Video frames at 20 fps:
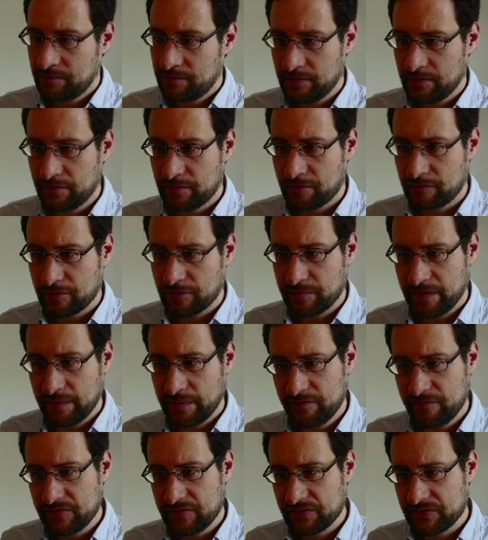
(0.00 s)
You know what,
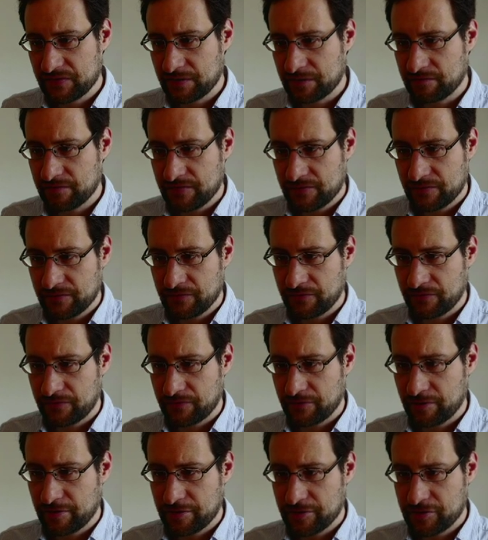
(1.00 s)
maybe we start with a
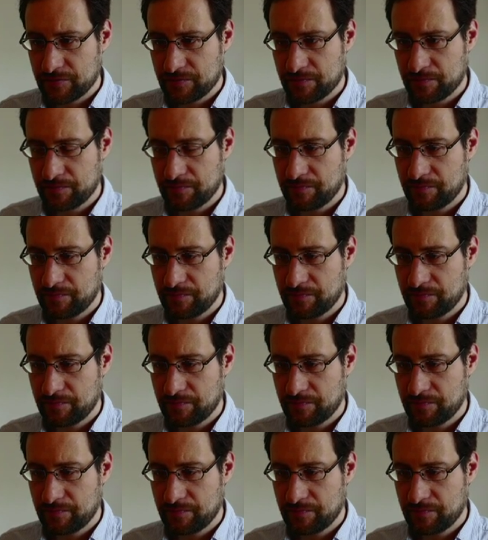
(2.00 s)
fresh,